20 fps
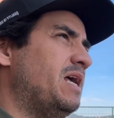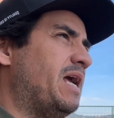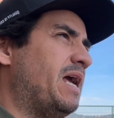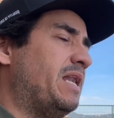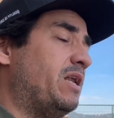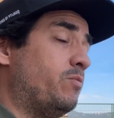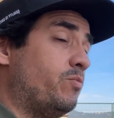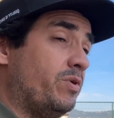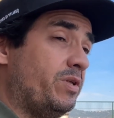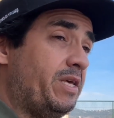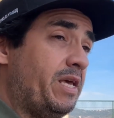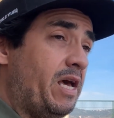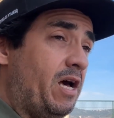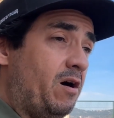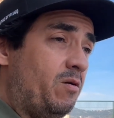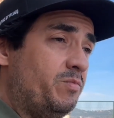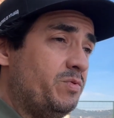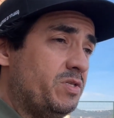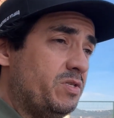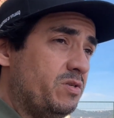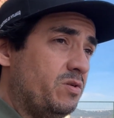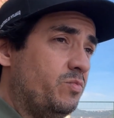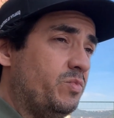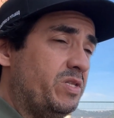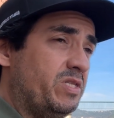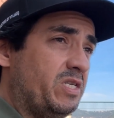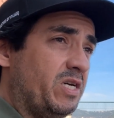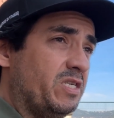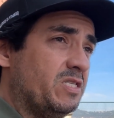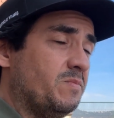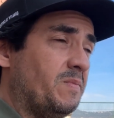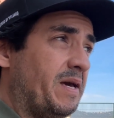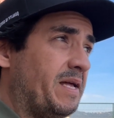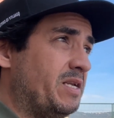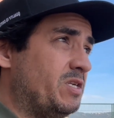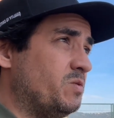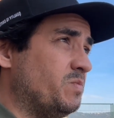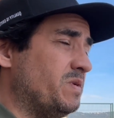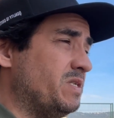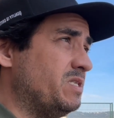And it really helps with dust
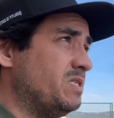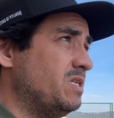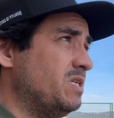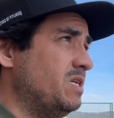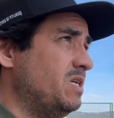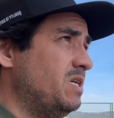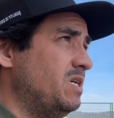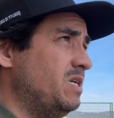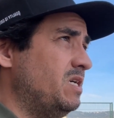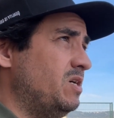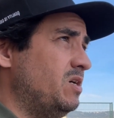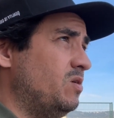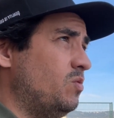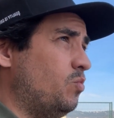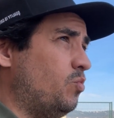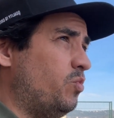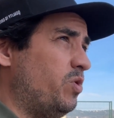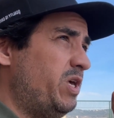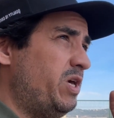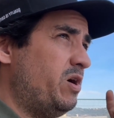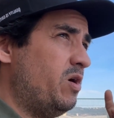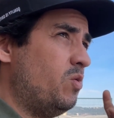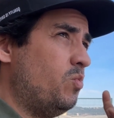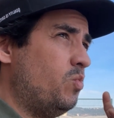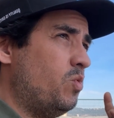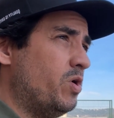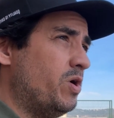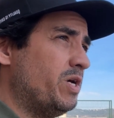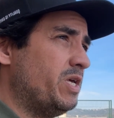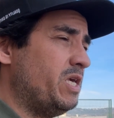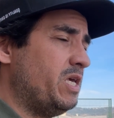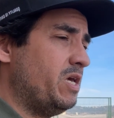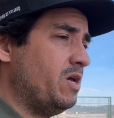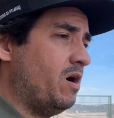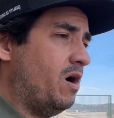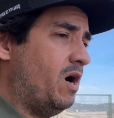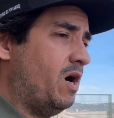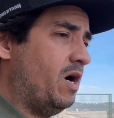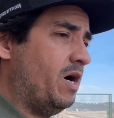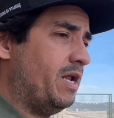management. We are working
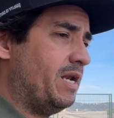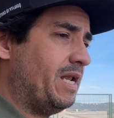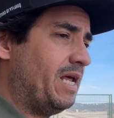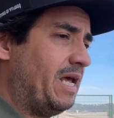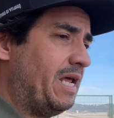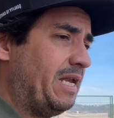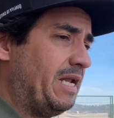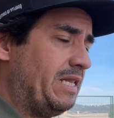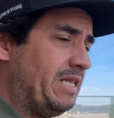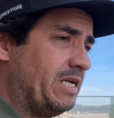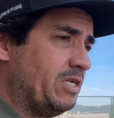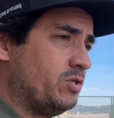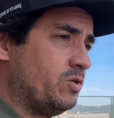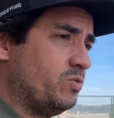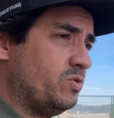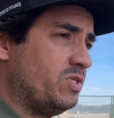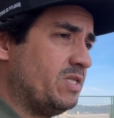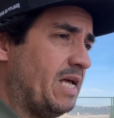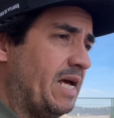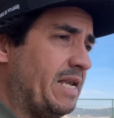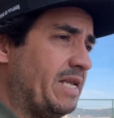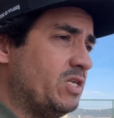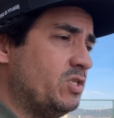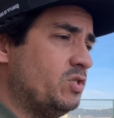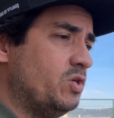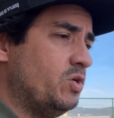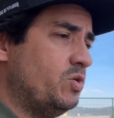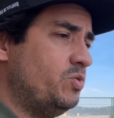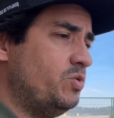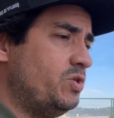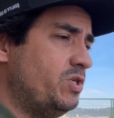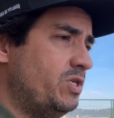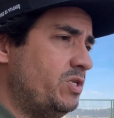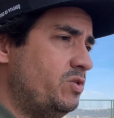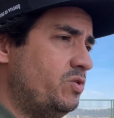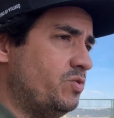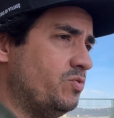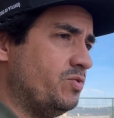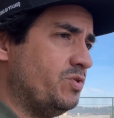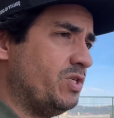on an electrostatic
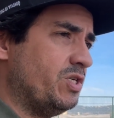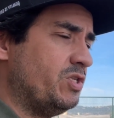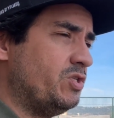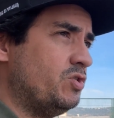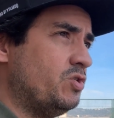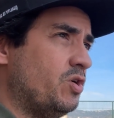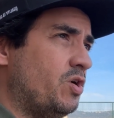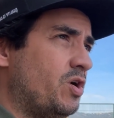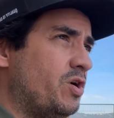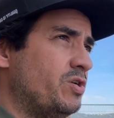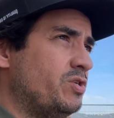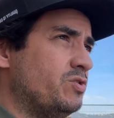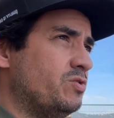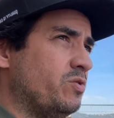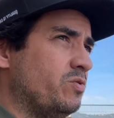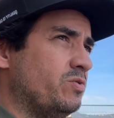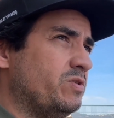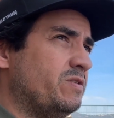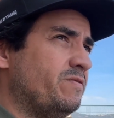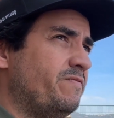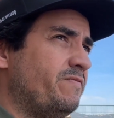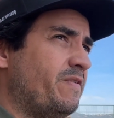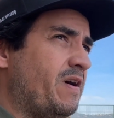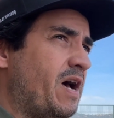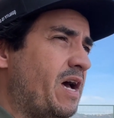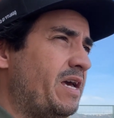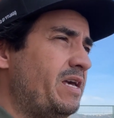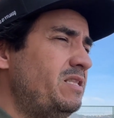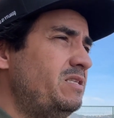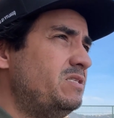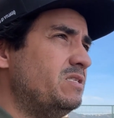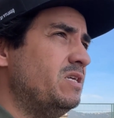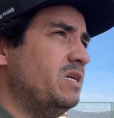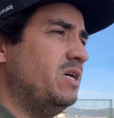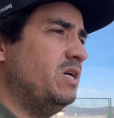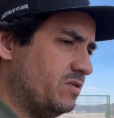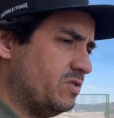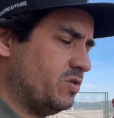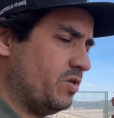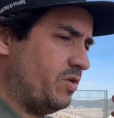solution to discharge those fines
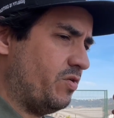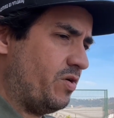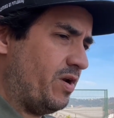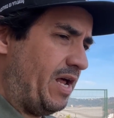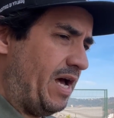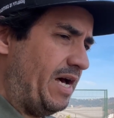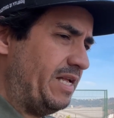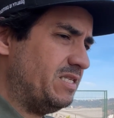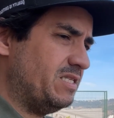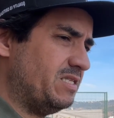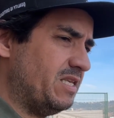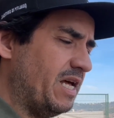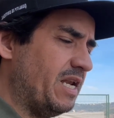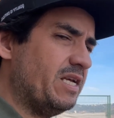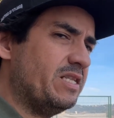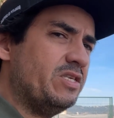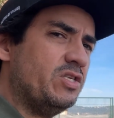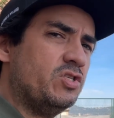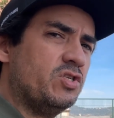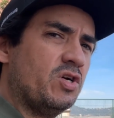so they're not statically